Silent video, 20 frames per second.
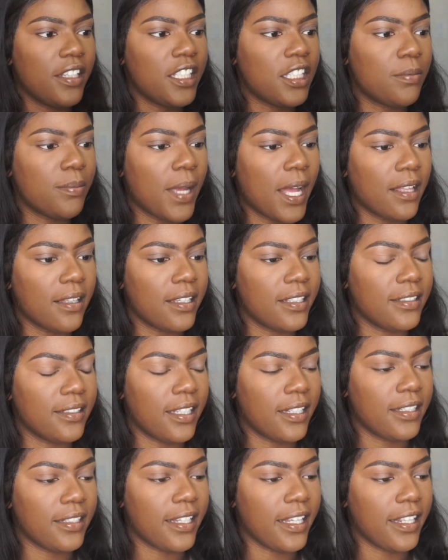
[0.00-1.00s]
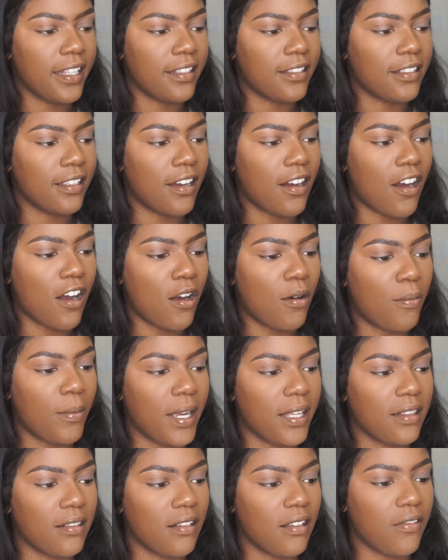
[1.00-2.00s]
This palette is dedicated to all
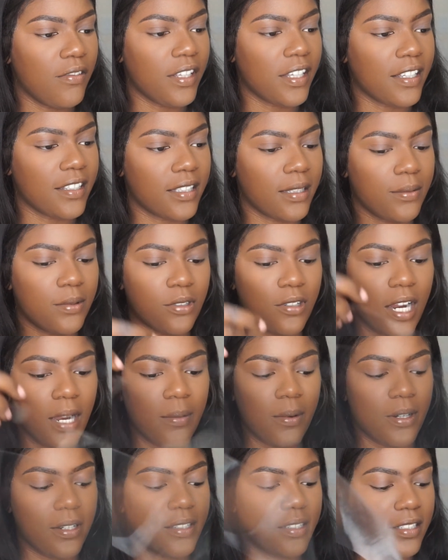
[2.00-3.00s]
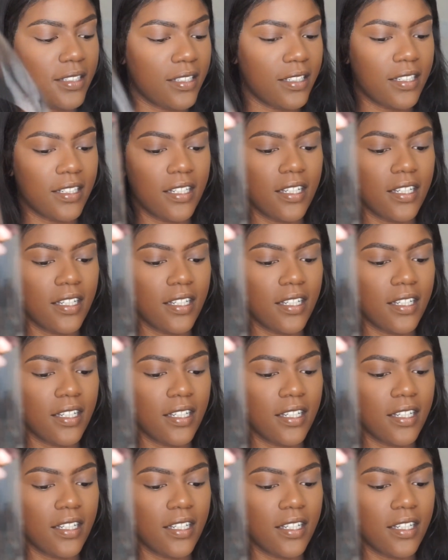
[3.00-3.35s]
my loving subscribers.